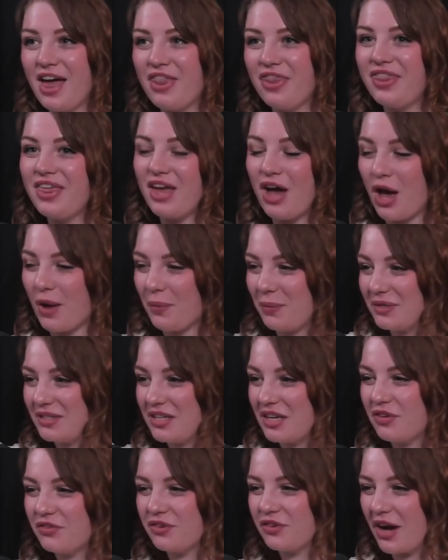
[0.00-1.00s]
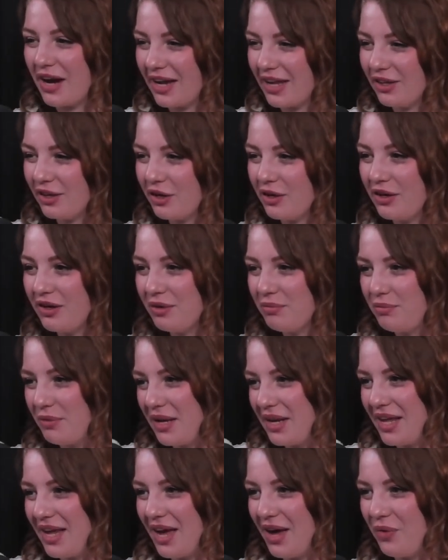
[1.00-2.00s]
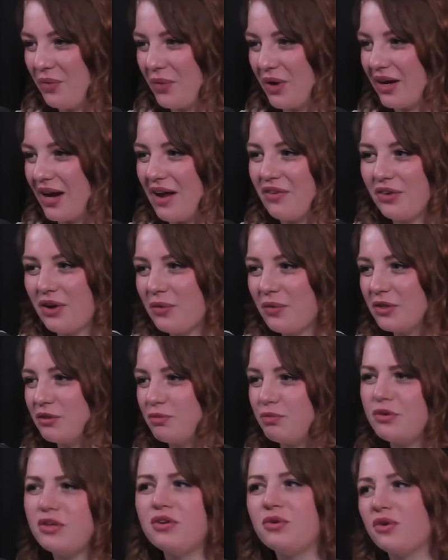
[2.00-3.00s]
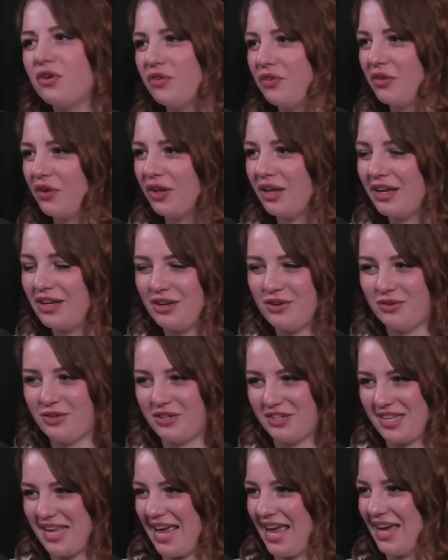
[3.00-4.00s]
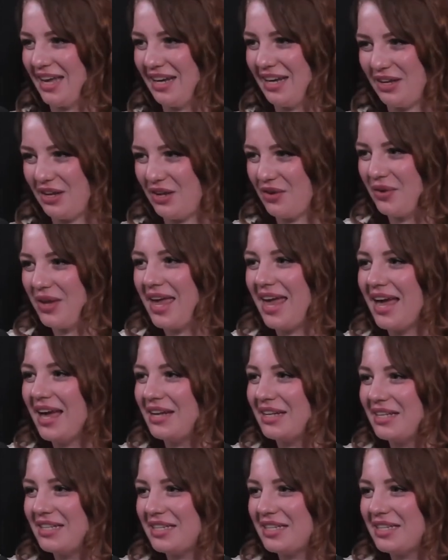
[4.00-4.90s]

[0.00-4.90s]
the opposite of regular media where everyone's beautiful and you just can't, you can't